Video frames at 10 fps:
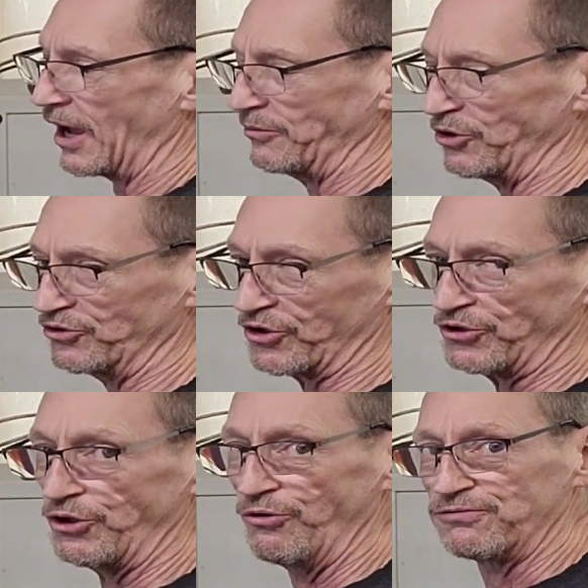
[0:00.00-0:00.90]
I'm using
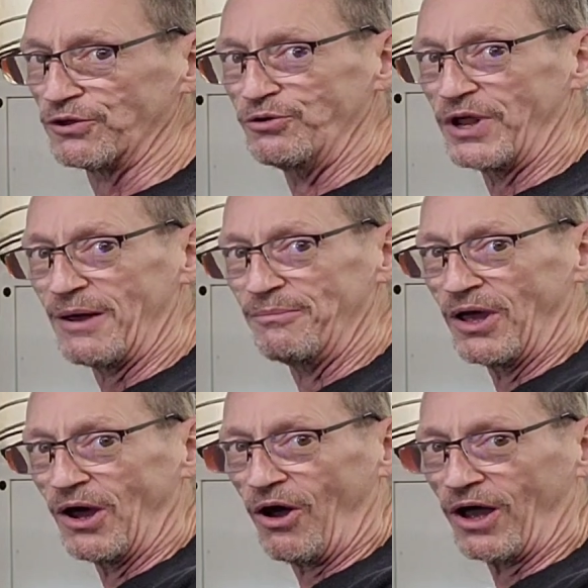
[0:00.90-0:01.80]
a 2-flute end
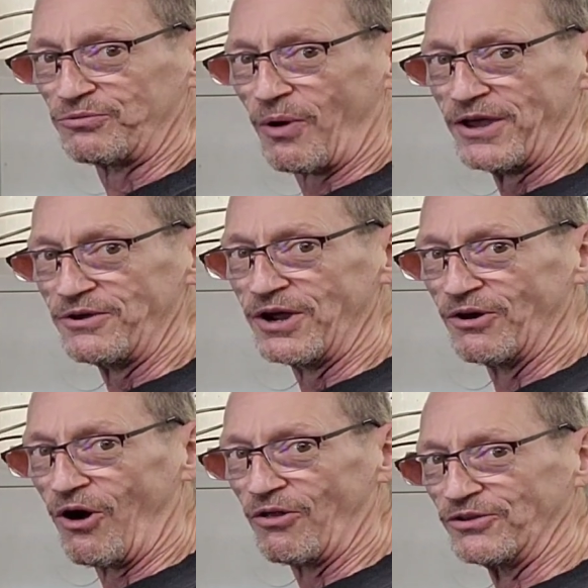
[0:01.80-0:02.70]
mill. That's why you
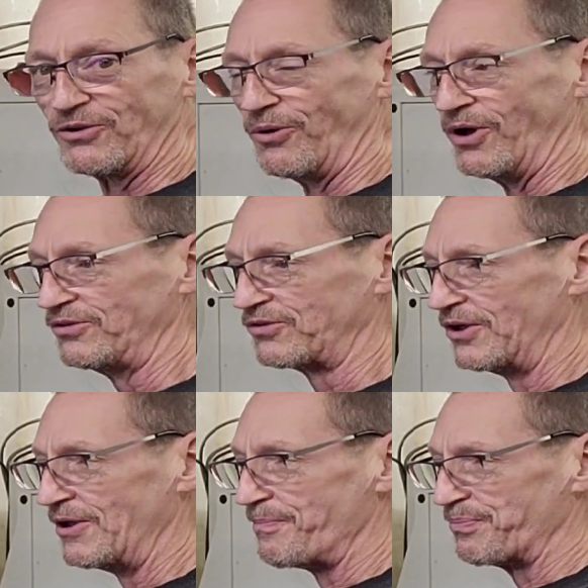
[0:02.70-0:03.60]
hear all the noise.
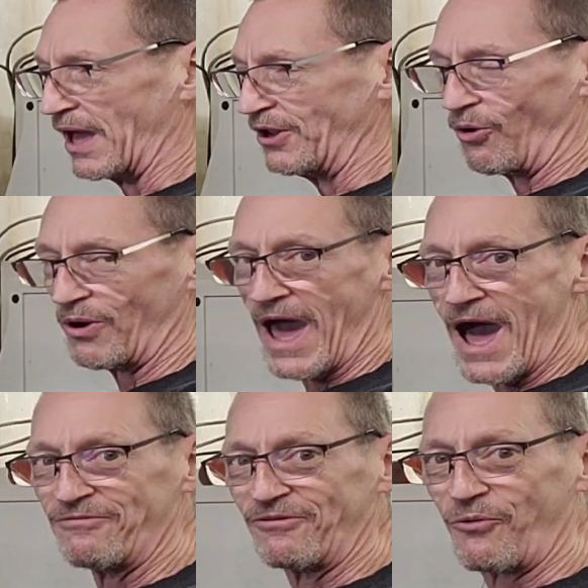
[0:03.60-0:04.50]
I don't
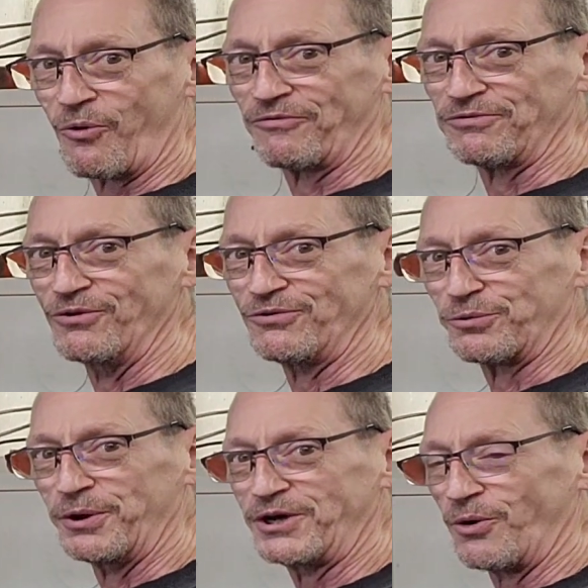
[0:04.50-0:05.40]
have a 4-flute
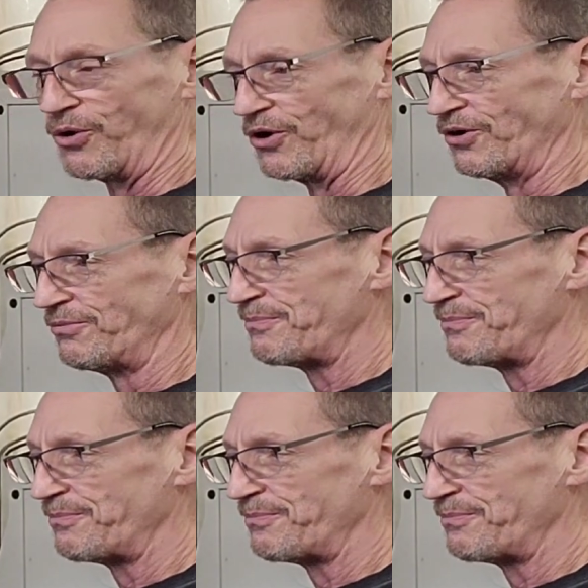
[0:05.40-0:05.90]
3/4.